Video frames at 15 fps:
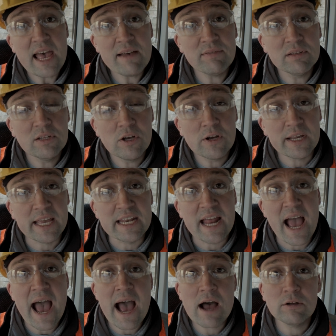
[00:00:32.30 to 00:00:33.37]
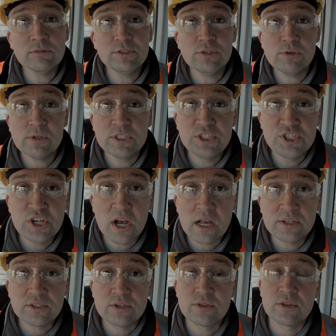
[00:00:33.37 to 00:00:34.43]
have a look at how to
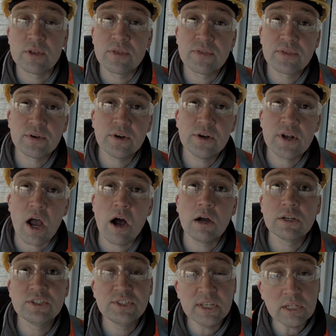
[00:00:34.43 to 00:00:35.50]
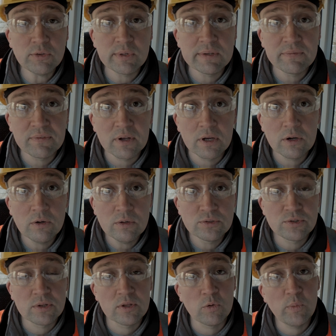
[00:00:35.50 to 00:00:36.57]
adjust the third auxiliary flow
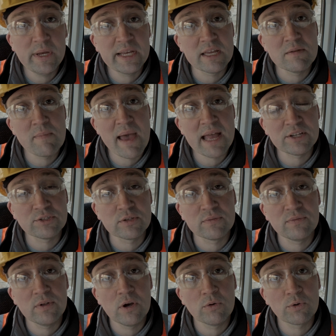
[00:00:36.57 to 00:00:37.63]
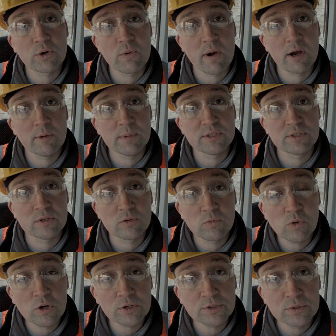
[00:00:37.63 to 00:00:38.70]
so that we can match the flow requirements of the
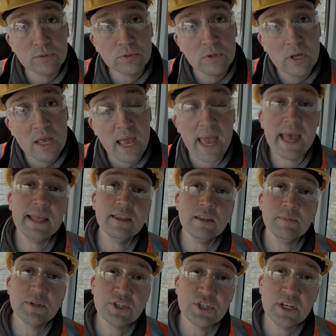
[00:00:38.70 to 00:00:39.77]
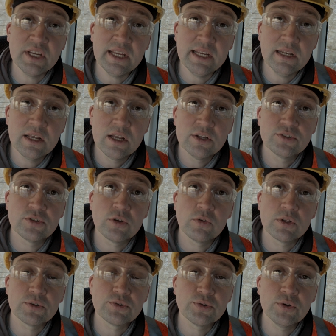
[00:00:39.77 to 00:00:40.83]
work tool and the machine so
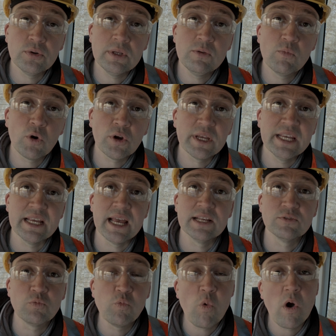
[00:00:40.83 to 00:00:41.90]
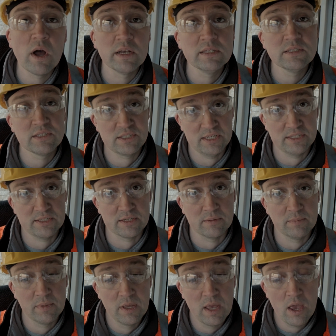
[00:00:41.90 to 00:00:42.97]
they're truly working as one
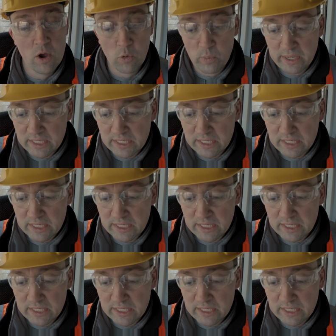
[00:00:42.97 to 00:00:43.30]
system. We